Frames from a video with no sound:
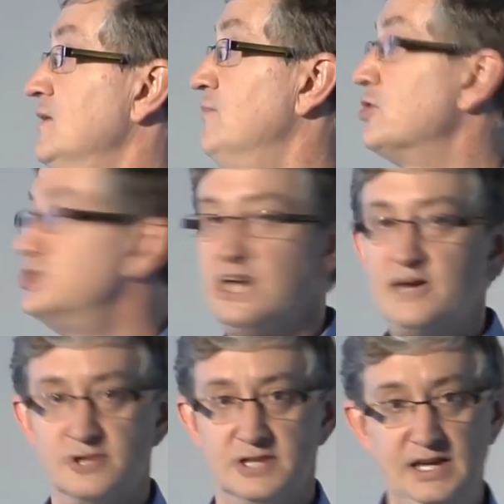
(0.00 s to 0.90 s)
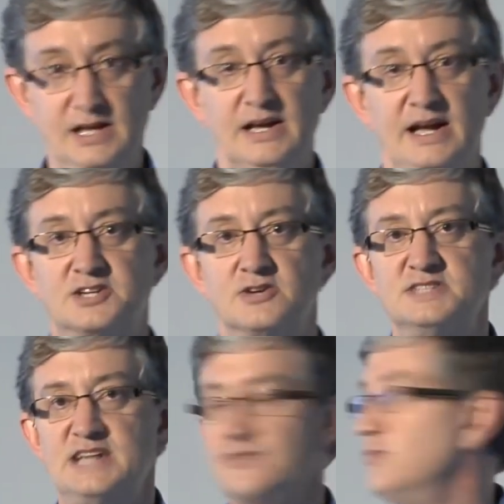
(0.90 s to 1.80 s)
More generally, it turns
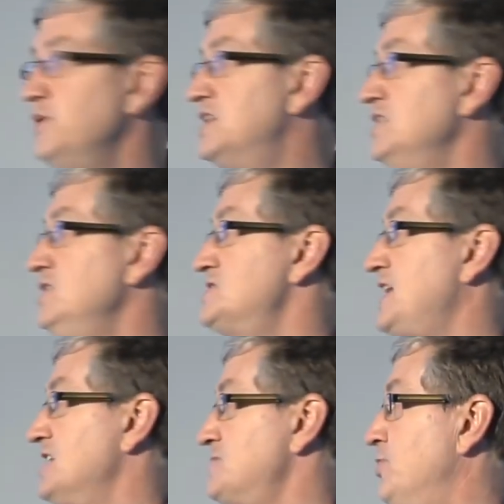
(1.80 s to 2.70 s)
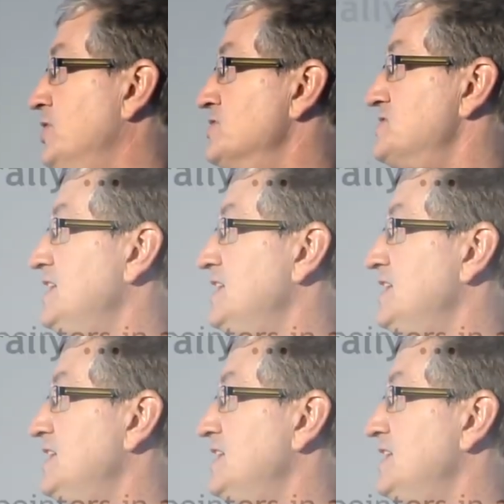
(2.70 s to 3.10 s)
out that we can use hash pointers